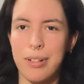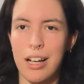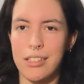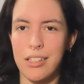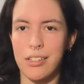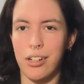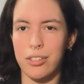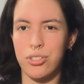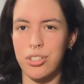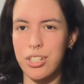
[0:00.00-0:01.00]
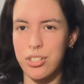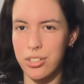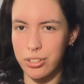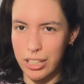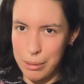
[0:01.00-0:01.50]
process called
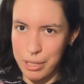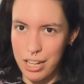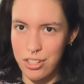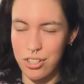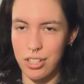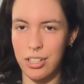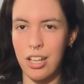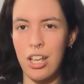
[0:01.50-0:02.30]
traditional lamination.